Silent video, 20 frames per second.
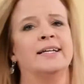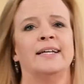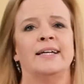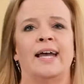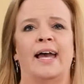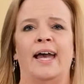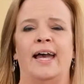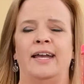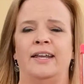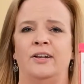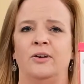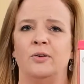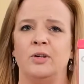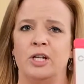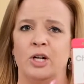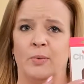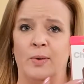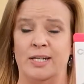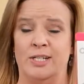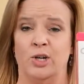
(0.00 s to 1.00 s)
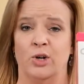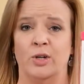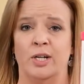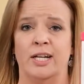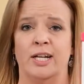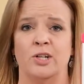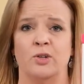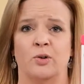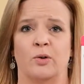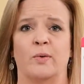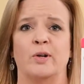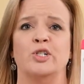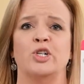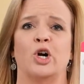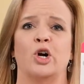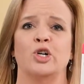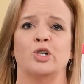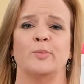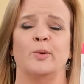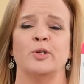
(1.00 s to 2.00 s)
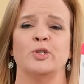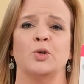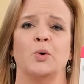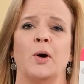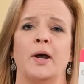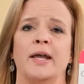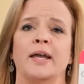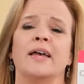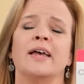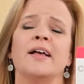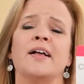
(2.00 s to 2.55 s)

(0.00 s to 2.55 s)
and we turned it into a rechargeable toy.